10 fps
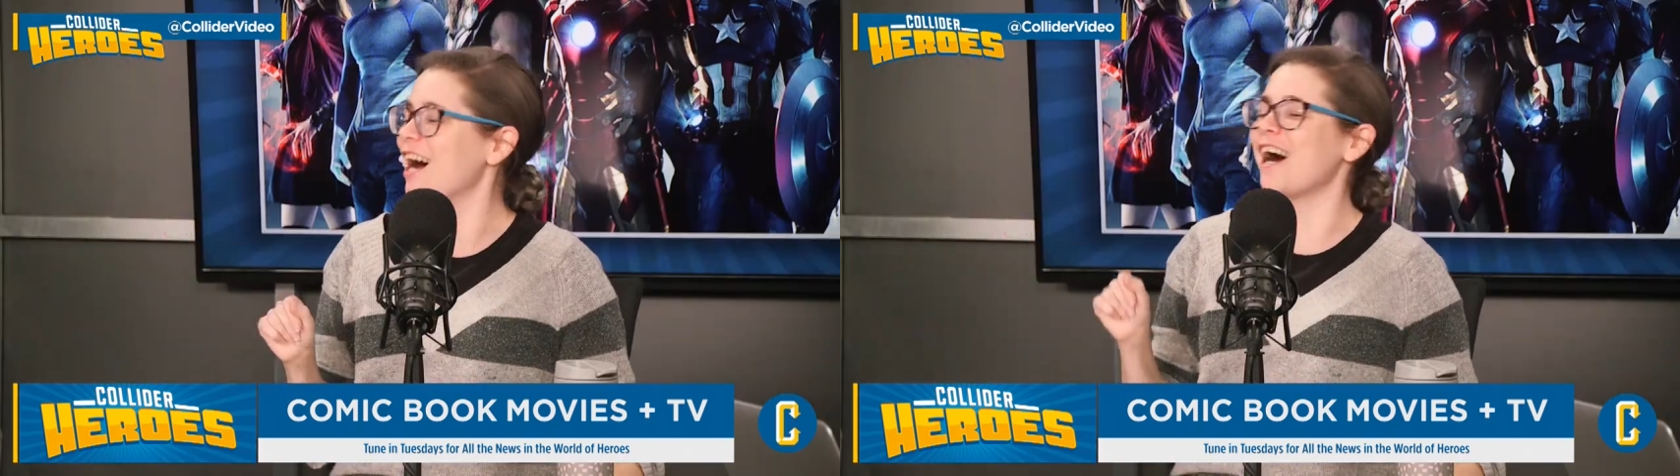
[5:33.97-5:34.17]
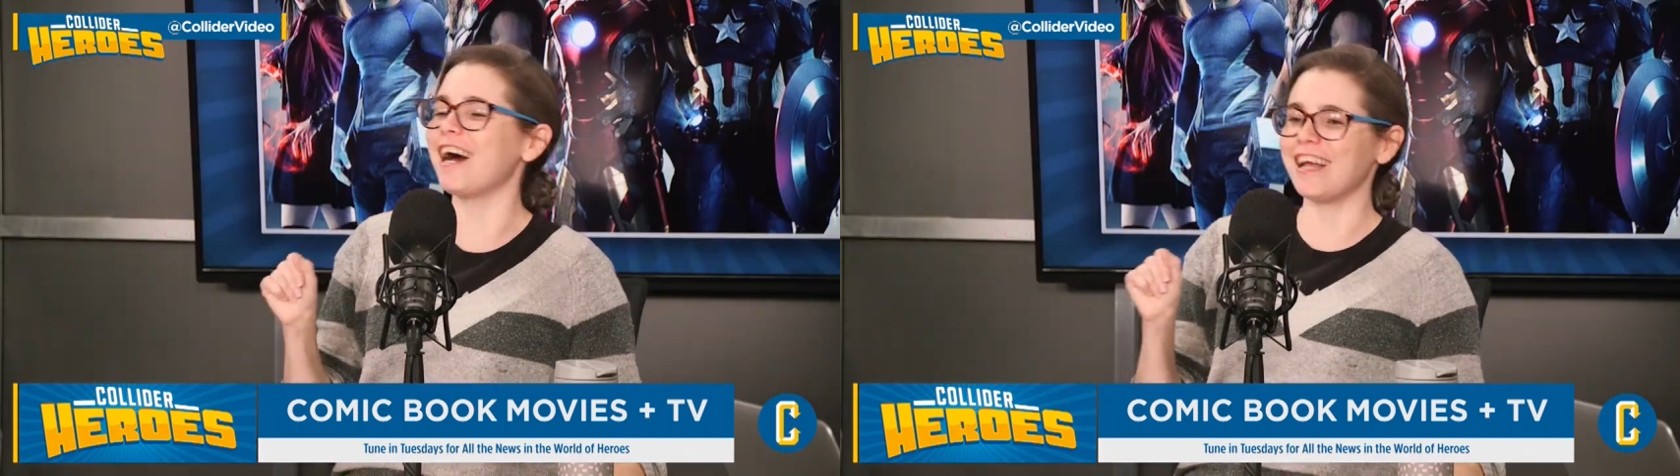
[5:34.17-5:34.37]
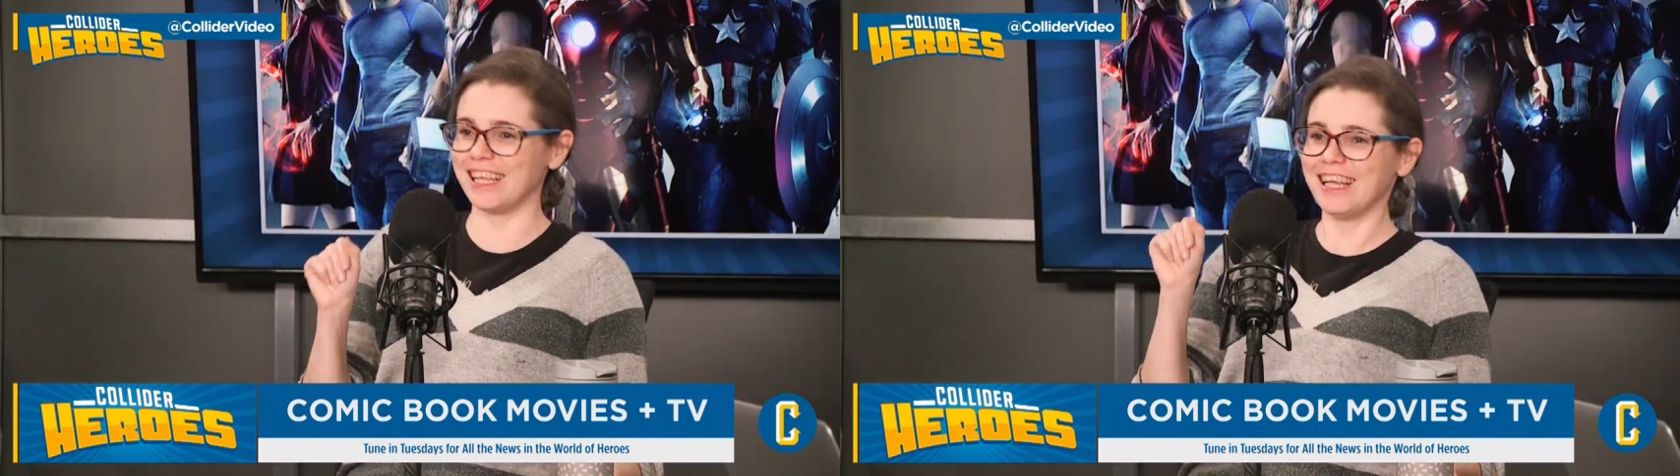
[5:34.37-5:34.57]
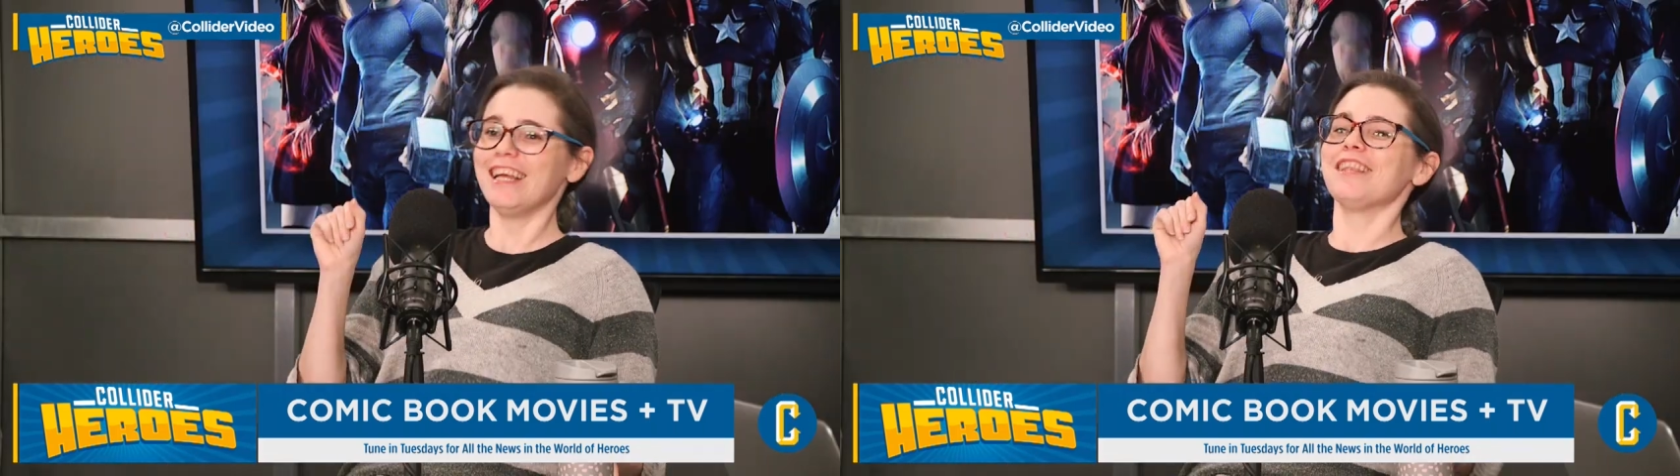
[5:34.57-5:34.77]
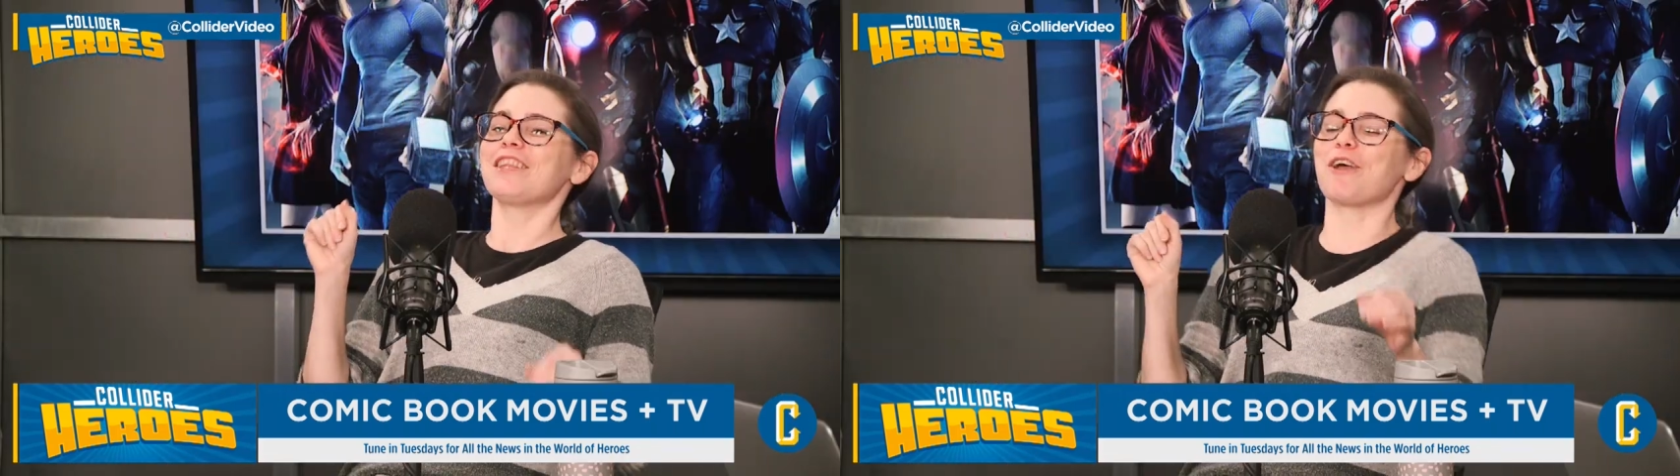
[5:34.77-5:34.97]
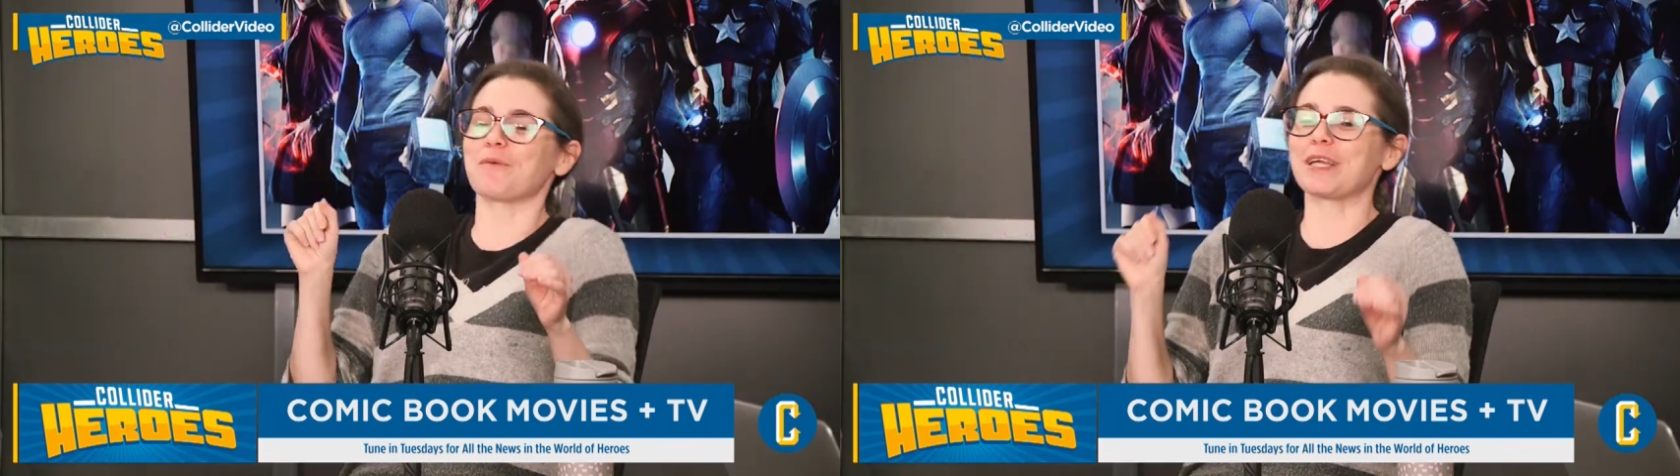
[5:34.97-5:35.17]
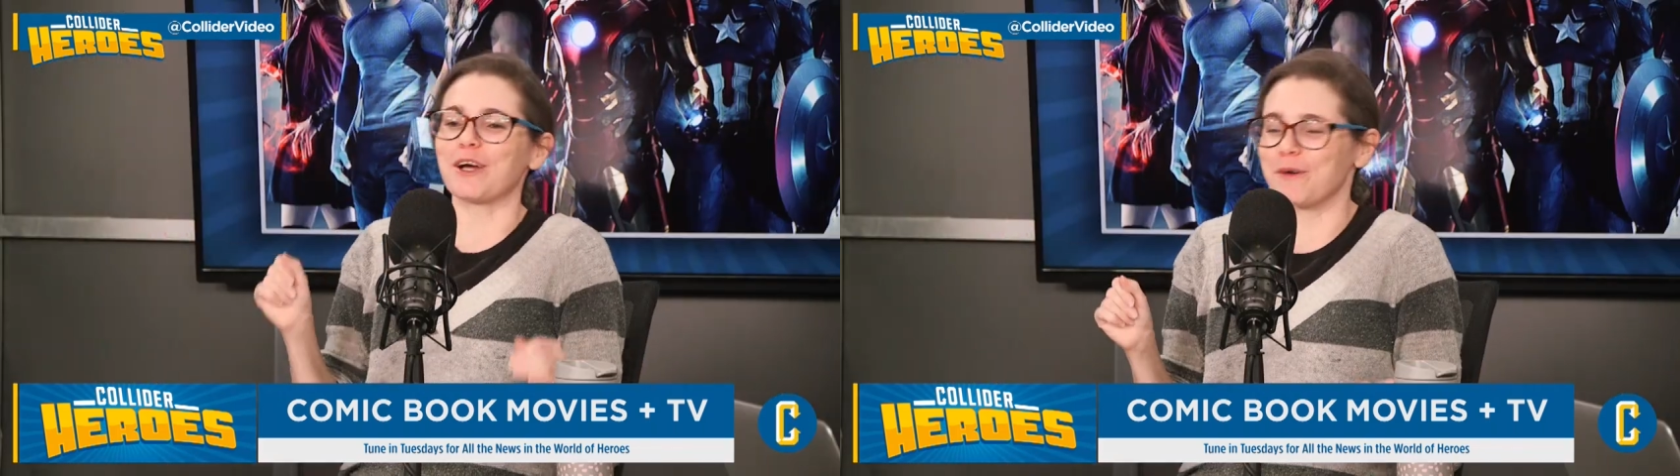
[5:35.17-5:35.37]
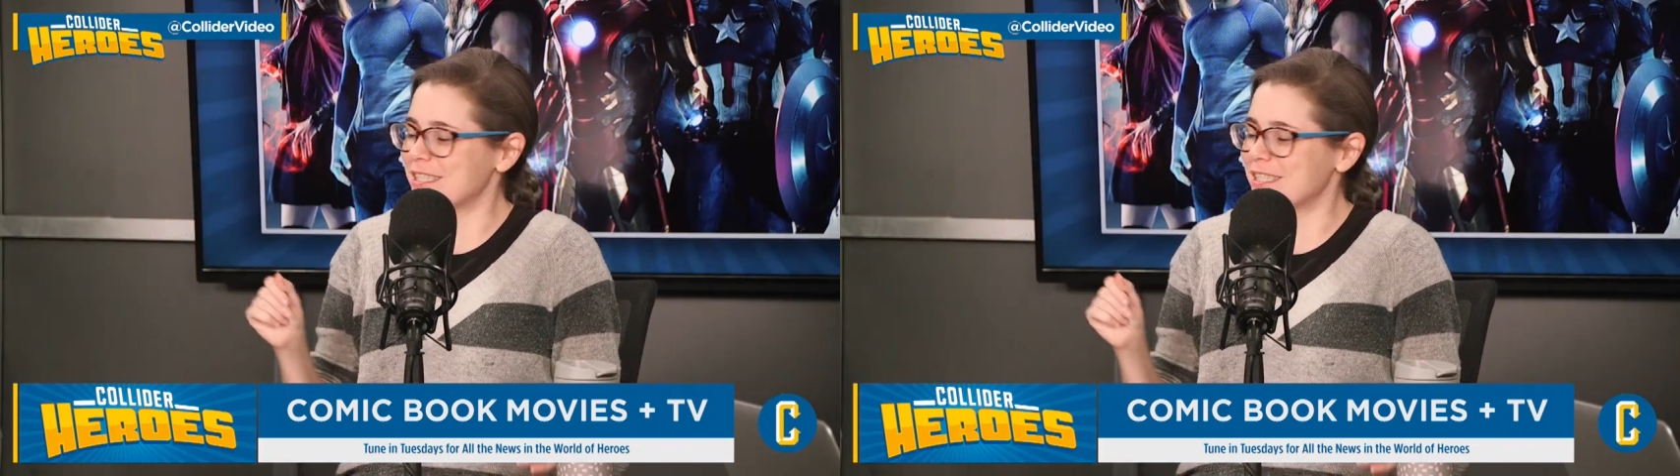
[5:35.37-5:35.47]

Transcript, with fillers: Ah, uh, there we go.